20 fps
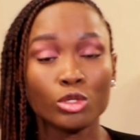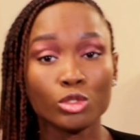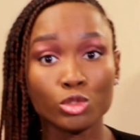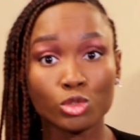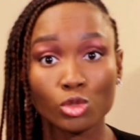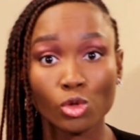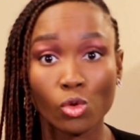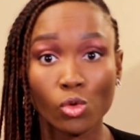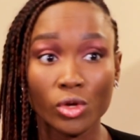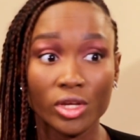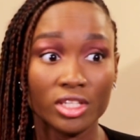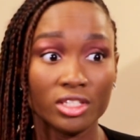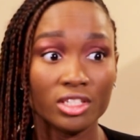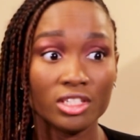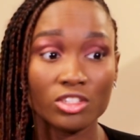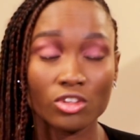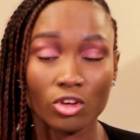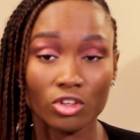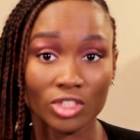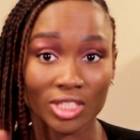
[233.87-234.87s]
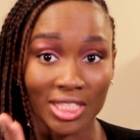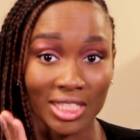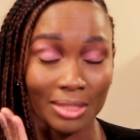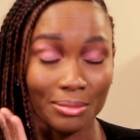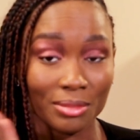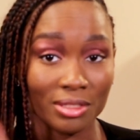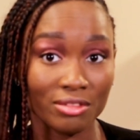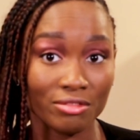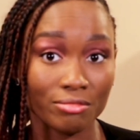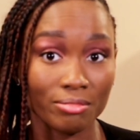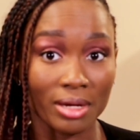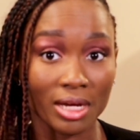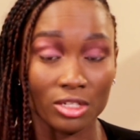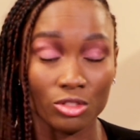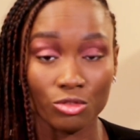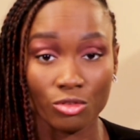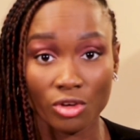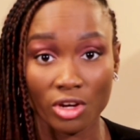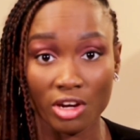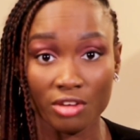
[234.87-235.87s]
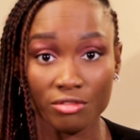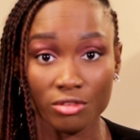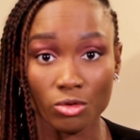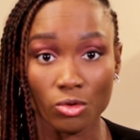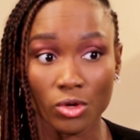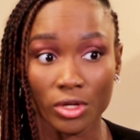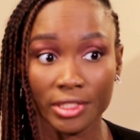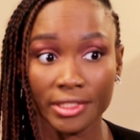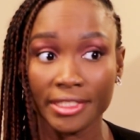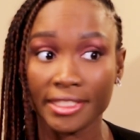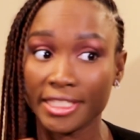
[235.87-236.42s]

So is this contraceptive patch for everyone?